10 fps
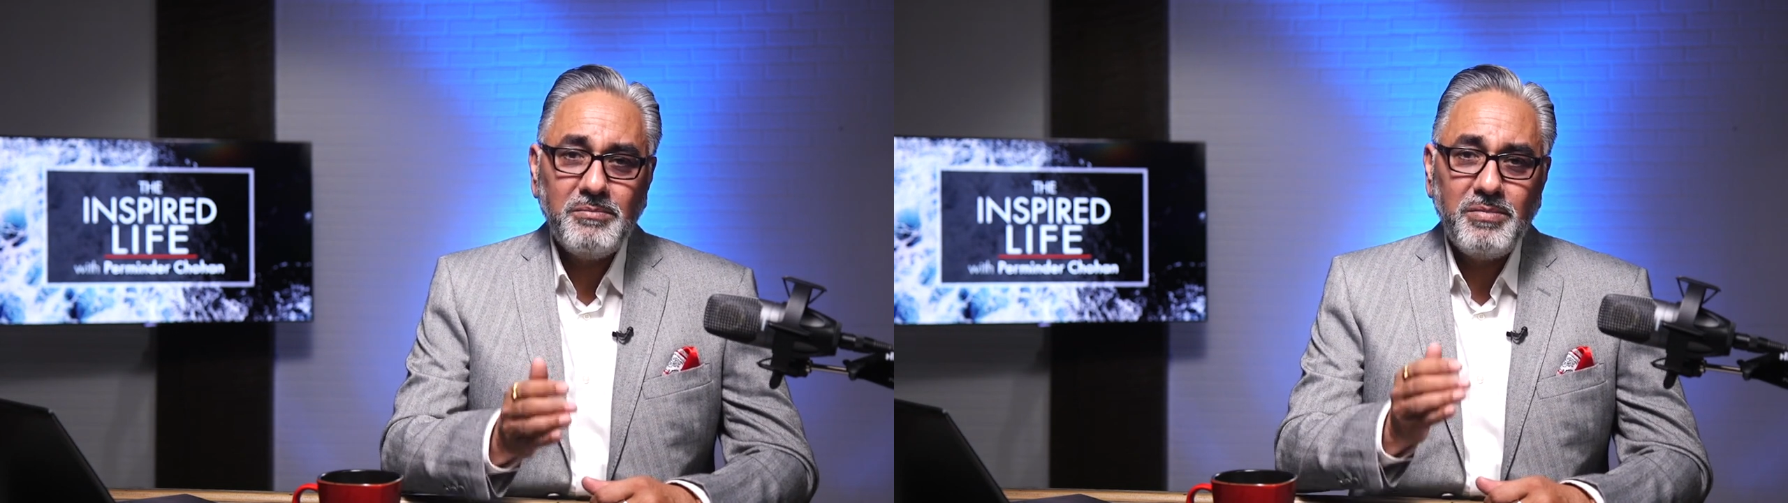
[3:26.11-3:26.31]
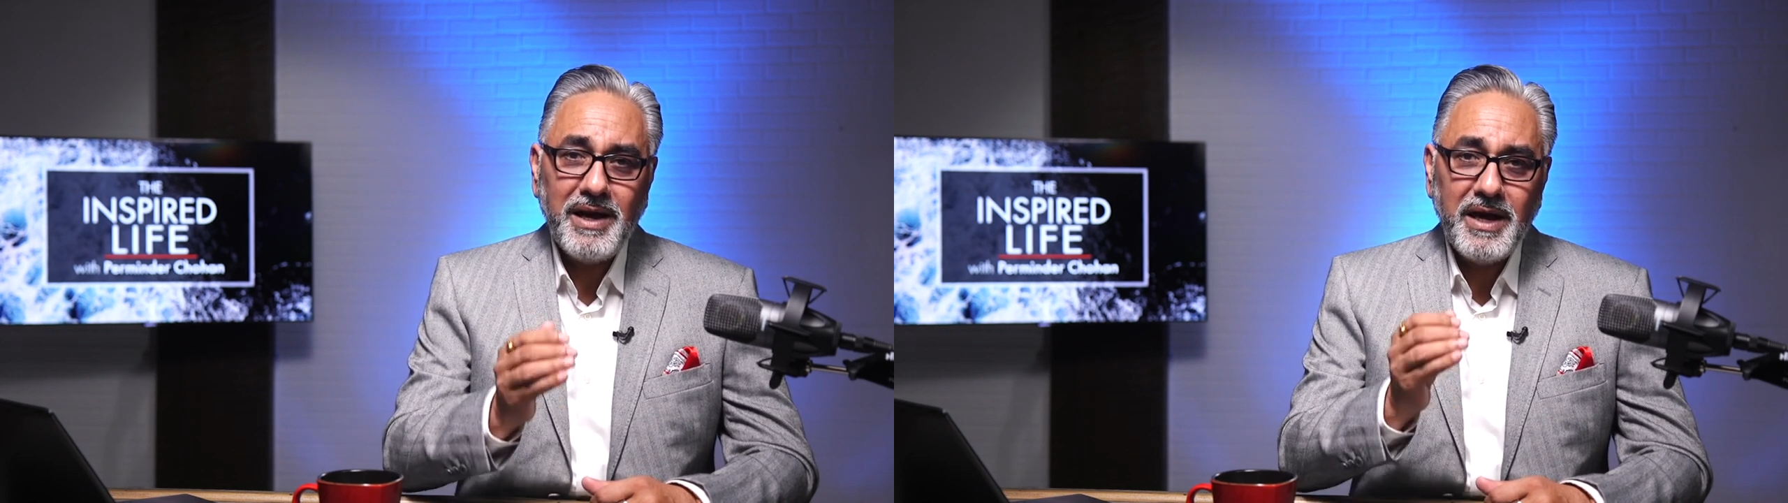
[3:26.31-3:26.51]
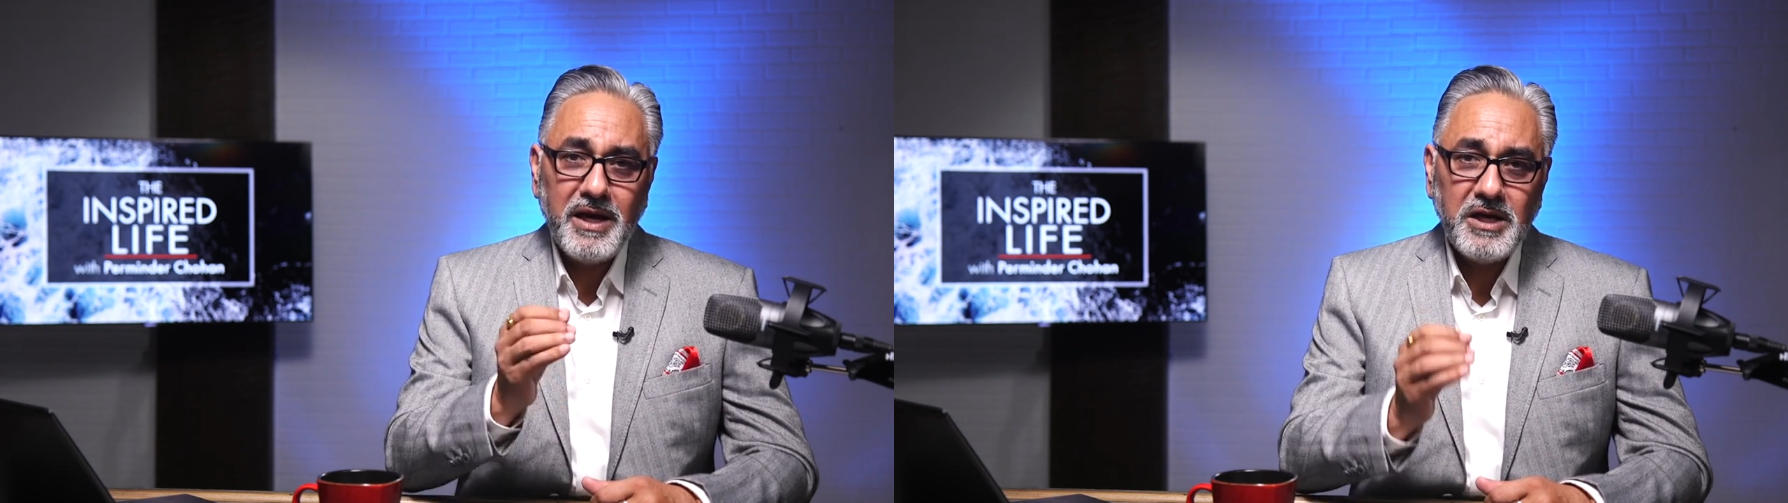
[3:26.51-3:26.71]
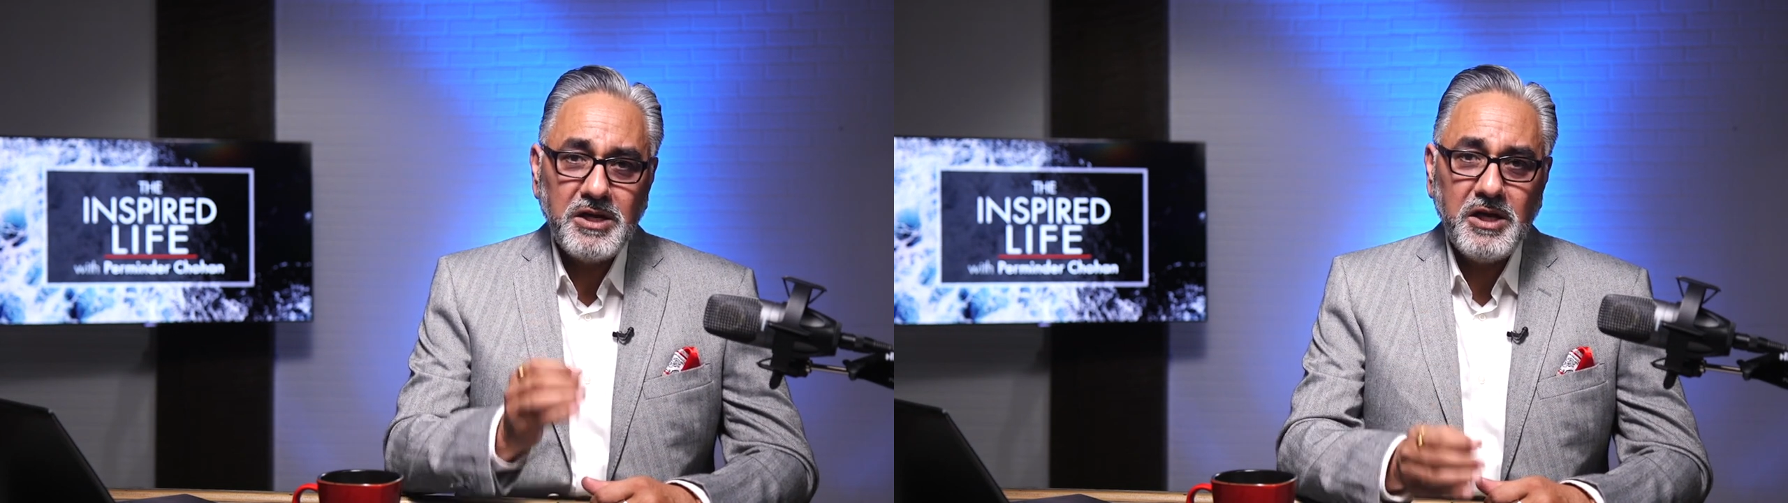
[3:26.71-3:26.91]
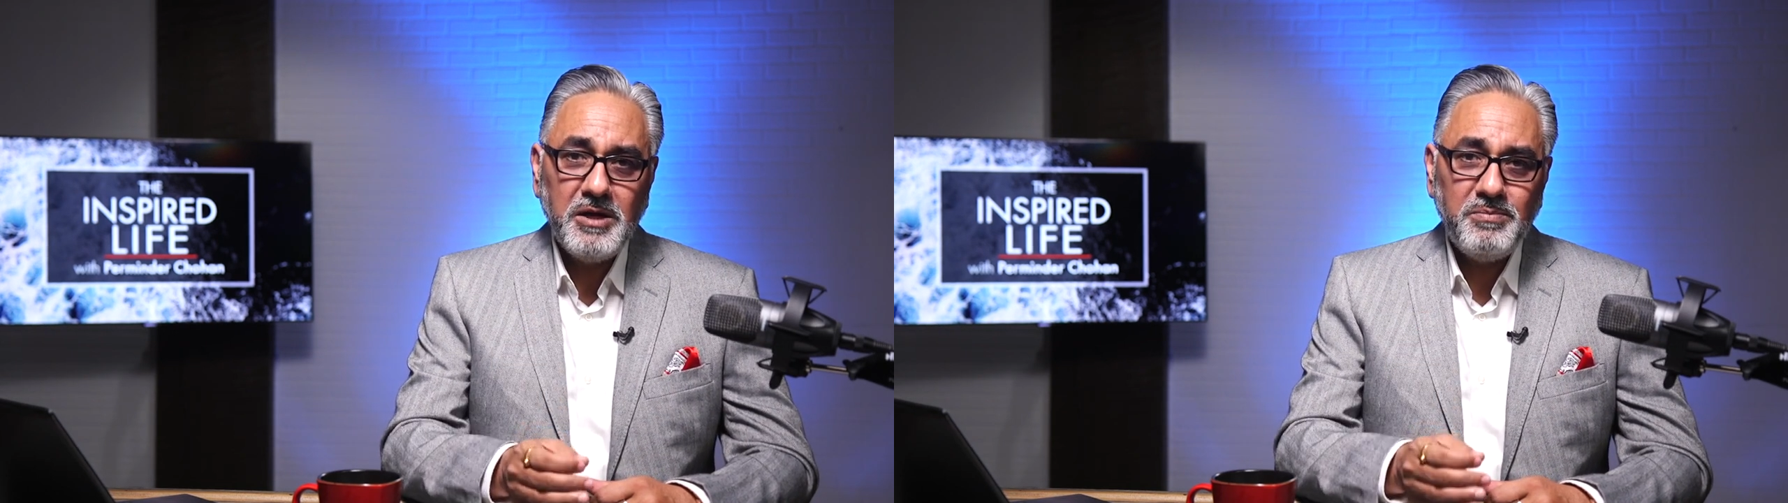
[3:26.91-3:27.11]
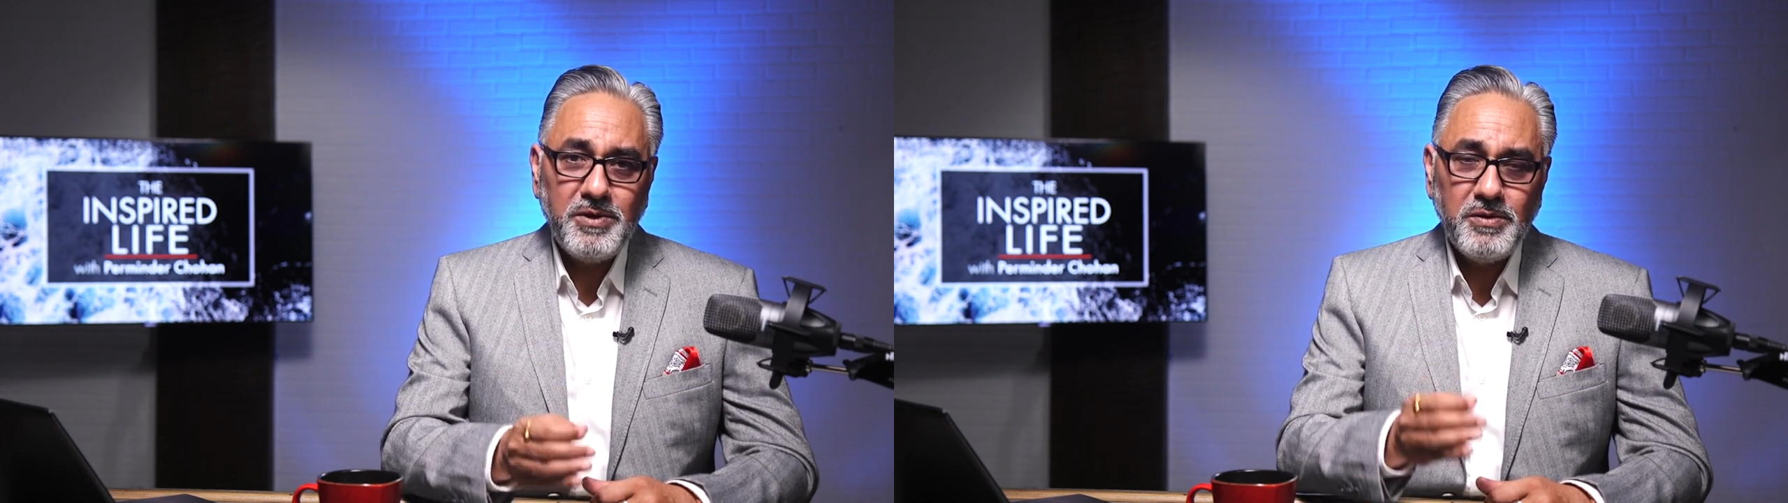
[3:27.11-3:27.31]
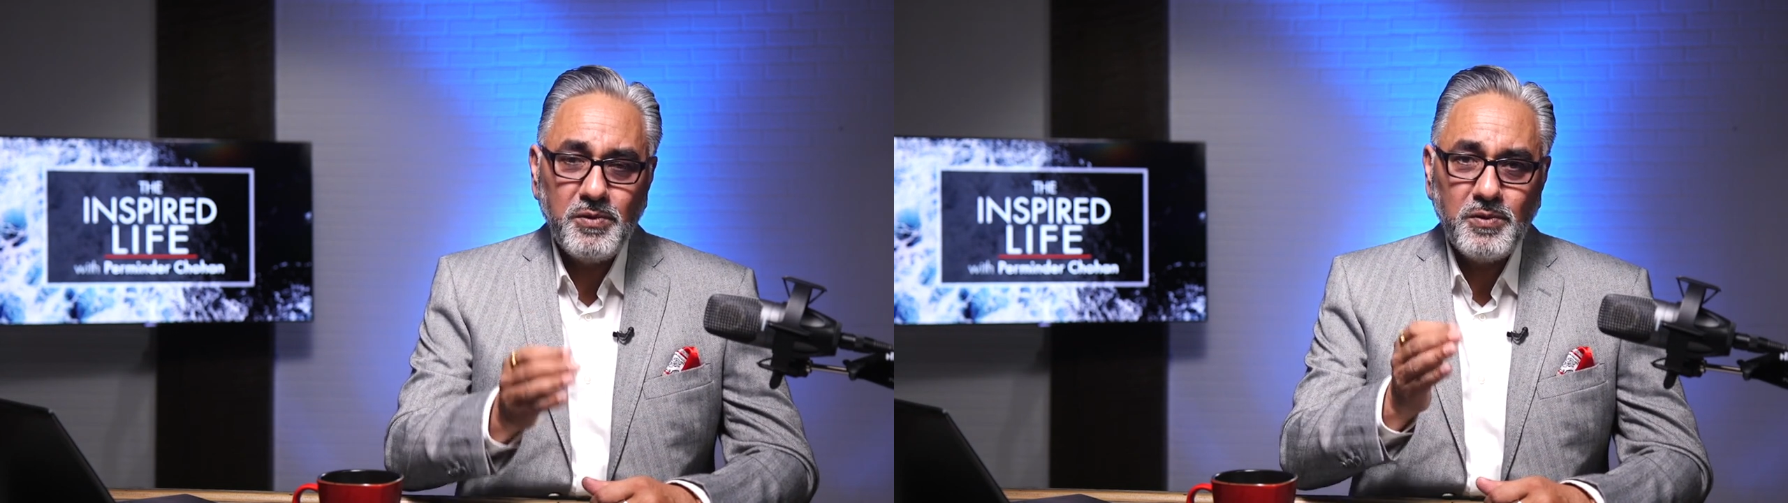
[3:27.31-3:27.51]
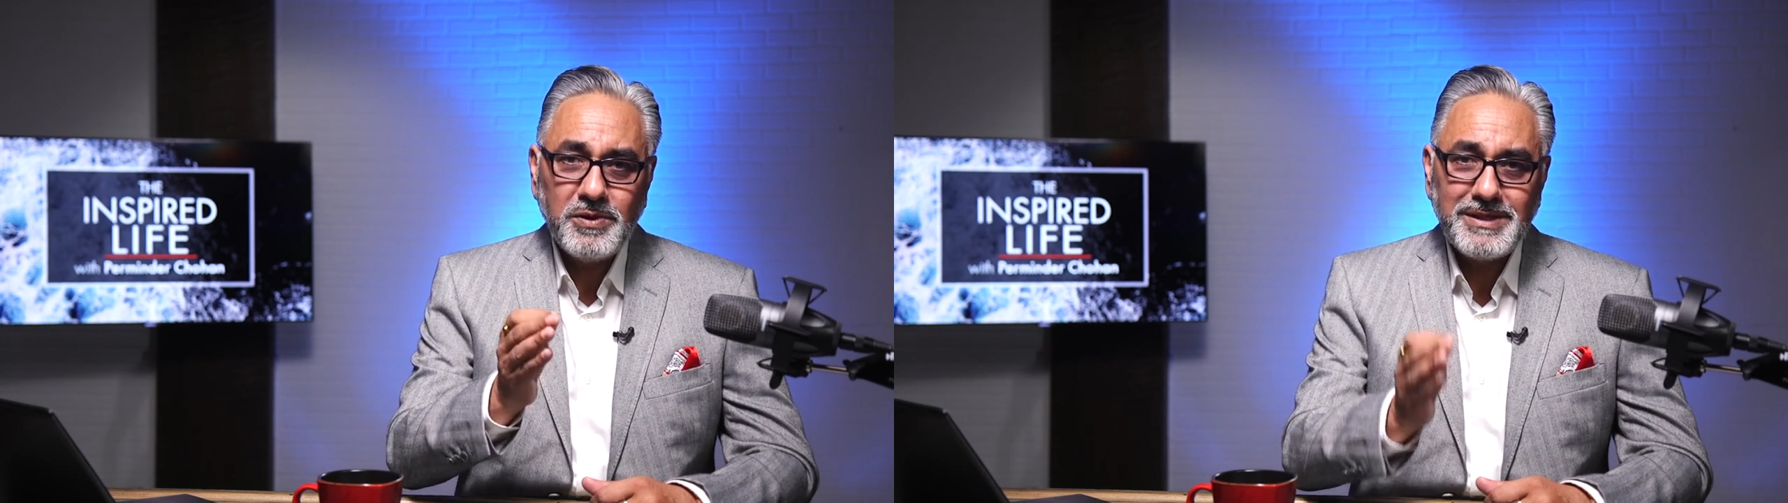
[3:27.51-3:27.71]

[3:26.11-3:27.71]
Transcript: planning keep you